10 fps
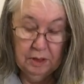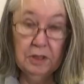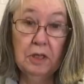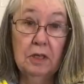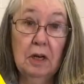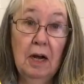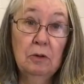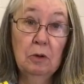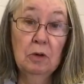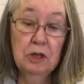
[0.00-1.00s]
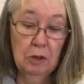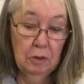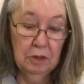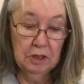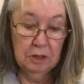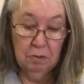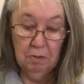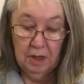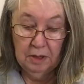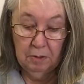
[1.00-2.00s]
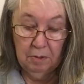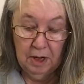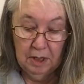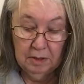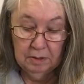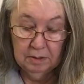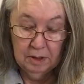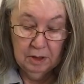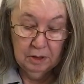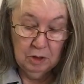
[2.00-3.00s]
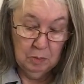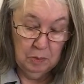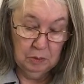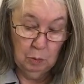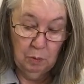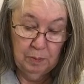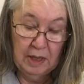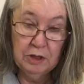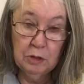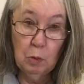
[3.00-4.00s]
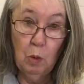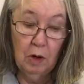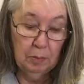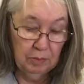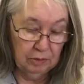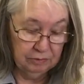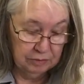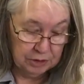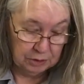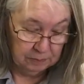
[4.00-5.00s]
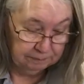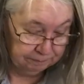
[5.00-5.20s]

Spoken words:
This is an outdoor journal. This is a Write in the Rain notebook. The pages are waterproof, so